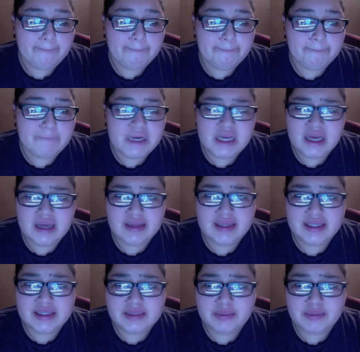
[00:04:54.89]
But yeah,
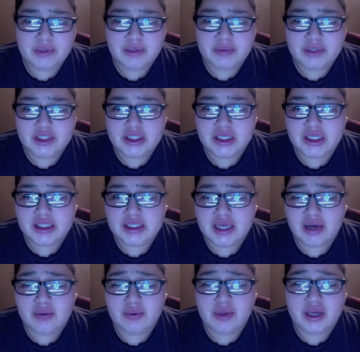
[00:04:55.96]
that's pretty much it. I
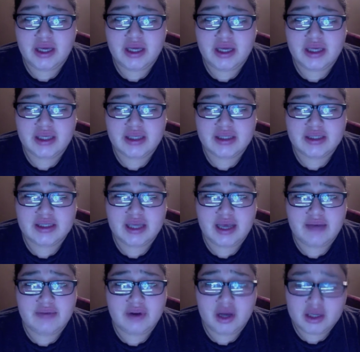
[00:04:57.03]
hope you guys
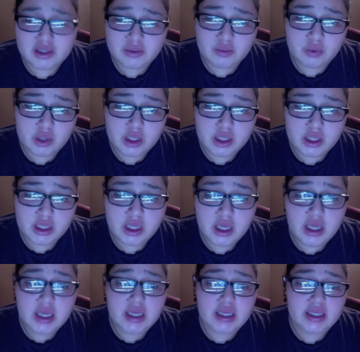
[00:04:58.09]
have an awesome week.
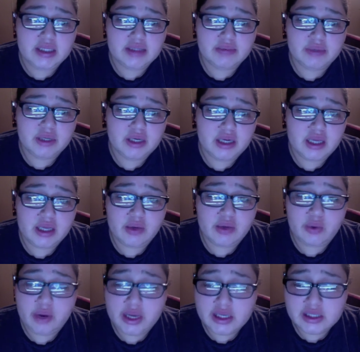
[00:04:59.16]
it's been a
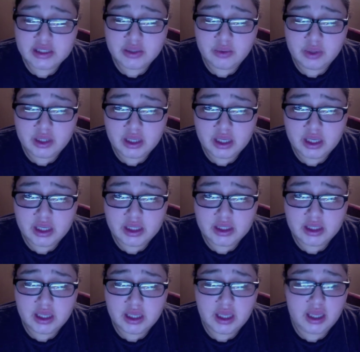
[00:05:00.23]
crazy weekend
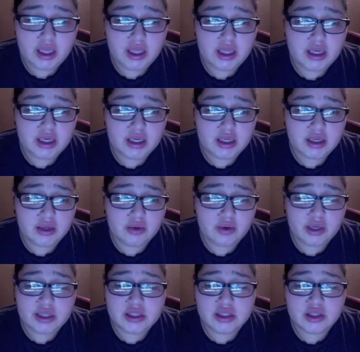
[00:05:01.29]
and a
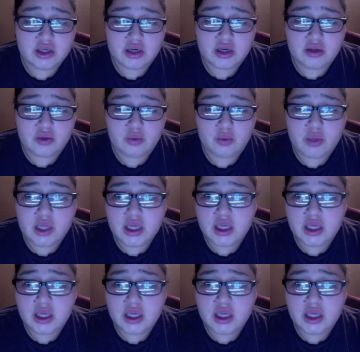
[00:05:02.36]
crazy start of the week.